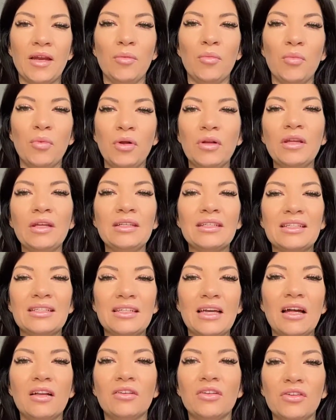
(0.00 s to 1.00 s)
And I'm willing to
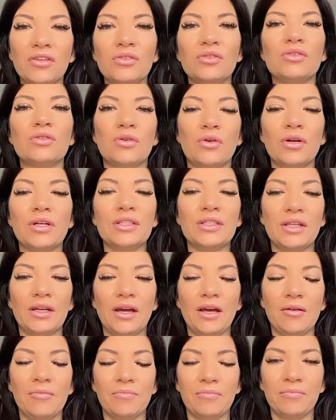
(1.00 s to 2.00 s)
tell a new story
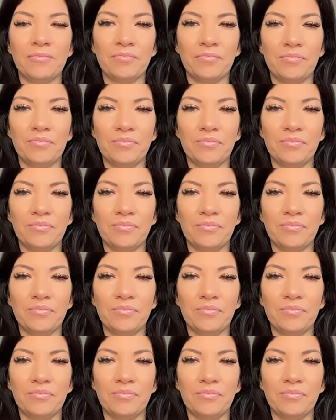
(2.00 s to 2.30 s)
today.